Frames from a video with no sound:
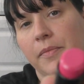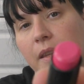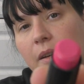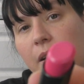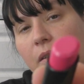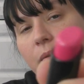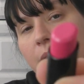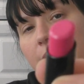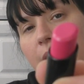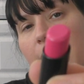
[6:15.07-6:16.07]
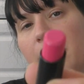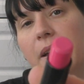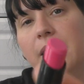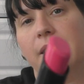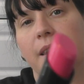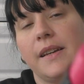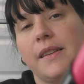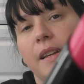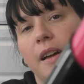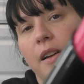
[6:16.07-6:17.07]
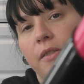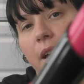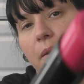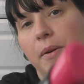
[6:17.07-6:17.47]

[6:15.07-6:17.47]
There you go, twist that up there. So that's the colour of that